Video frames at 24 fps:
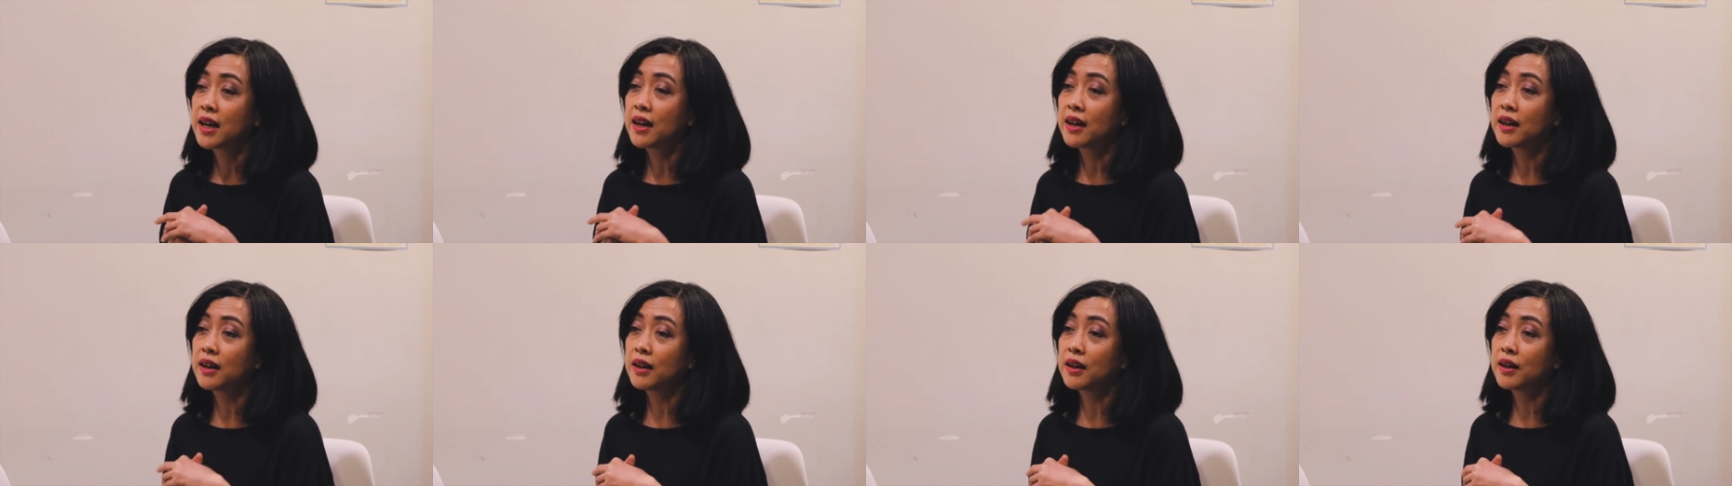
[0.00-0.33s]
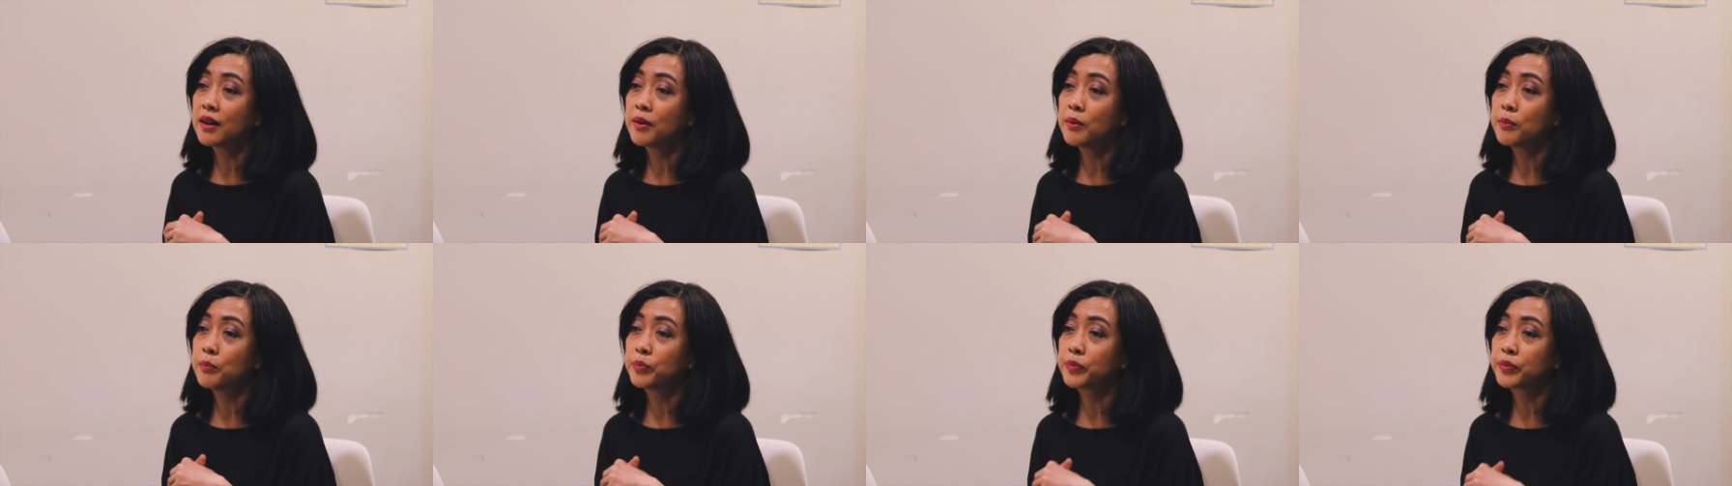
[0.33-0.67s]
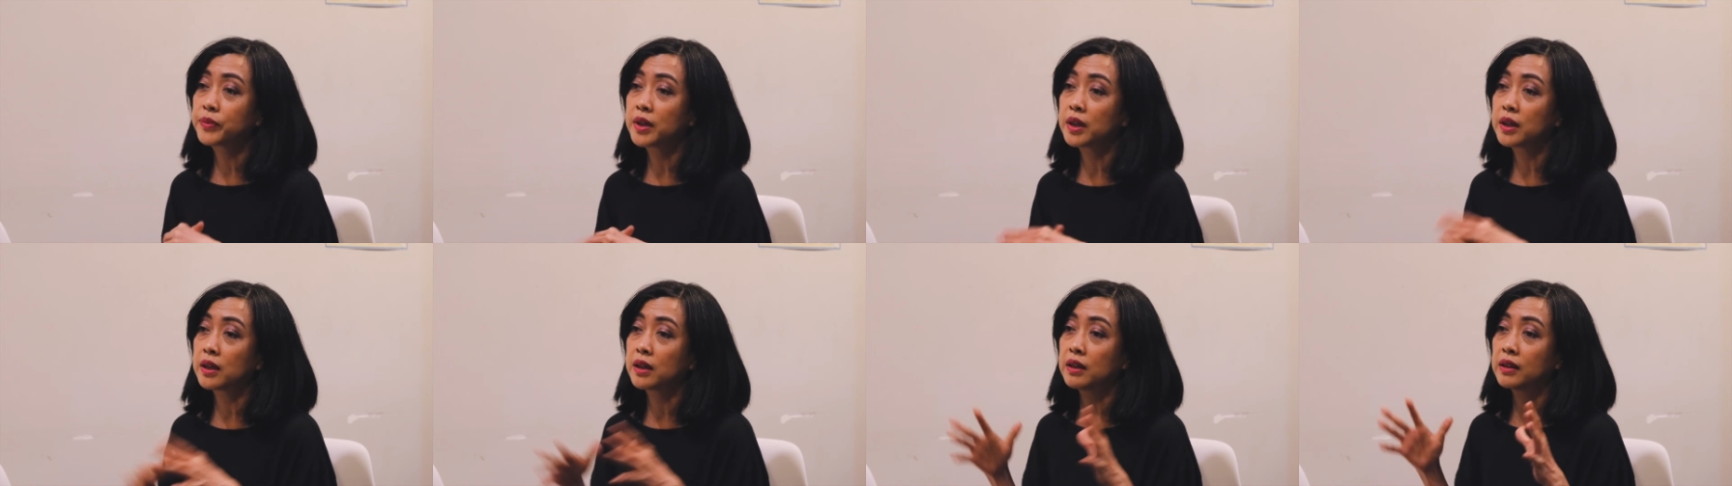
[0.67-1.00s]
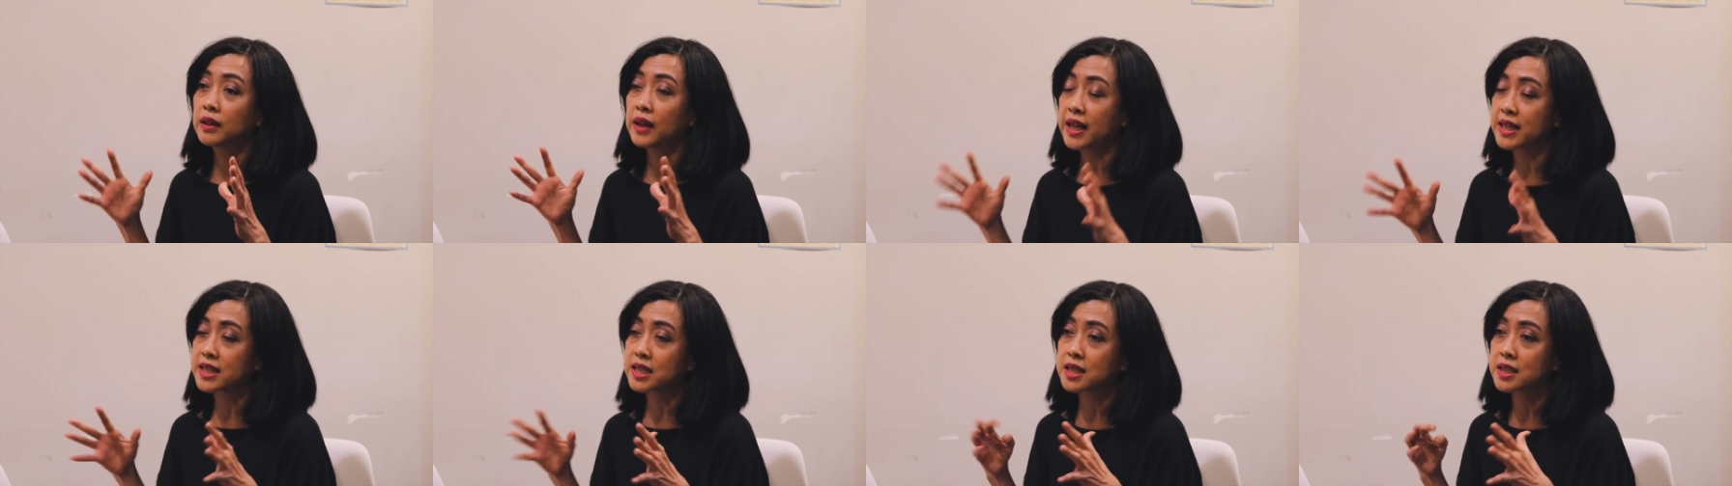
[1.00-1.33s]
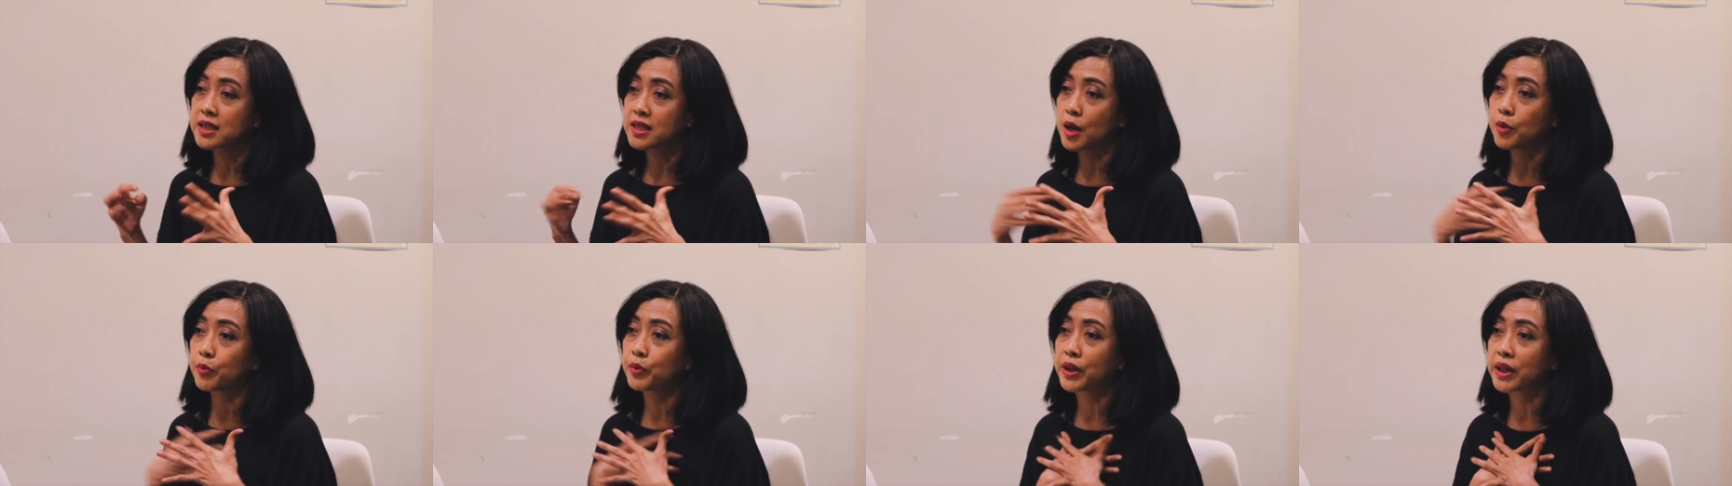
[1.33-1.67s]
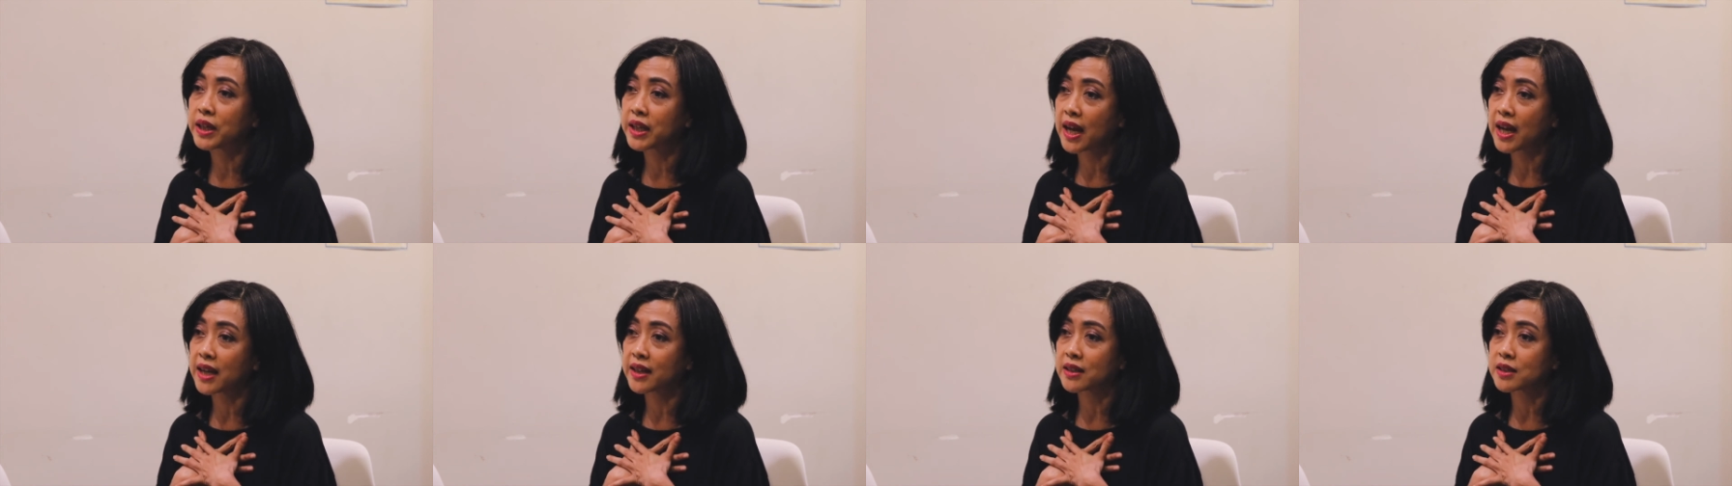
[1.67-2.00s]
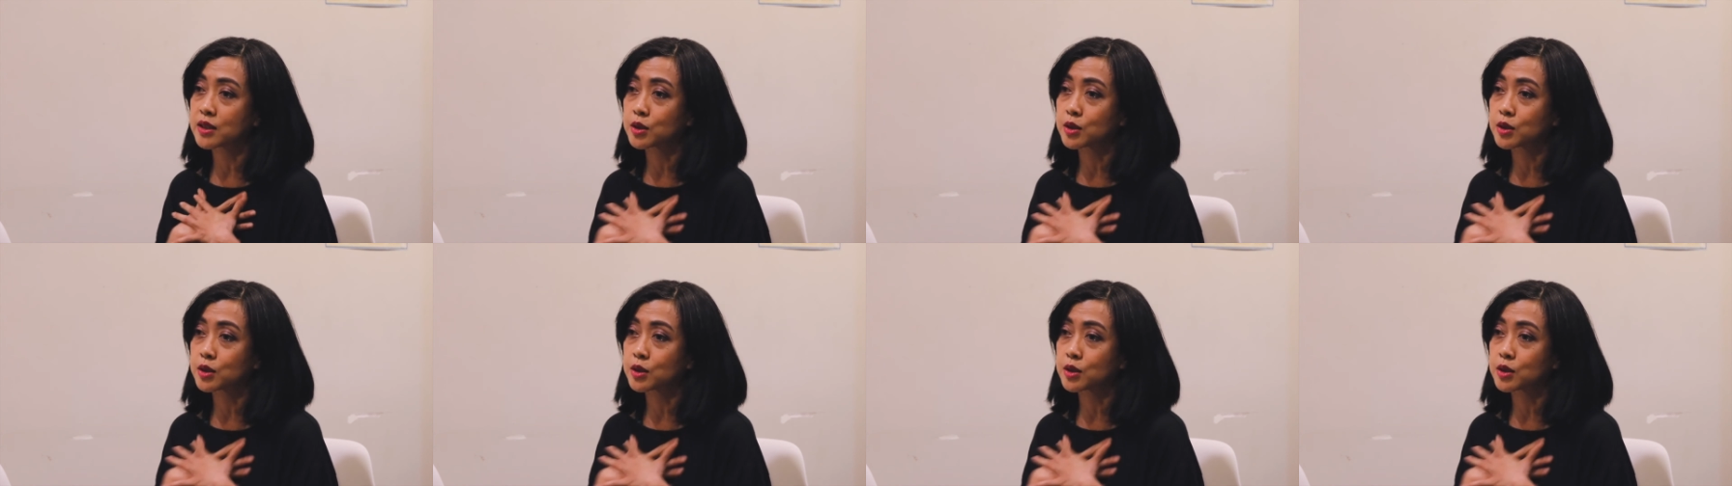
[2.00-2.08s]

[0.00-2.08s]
Um, the license that we get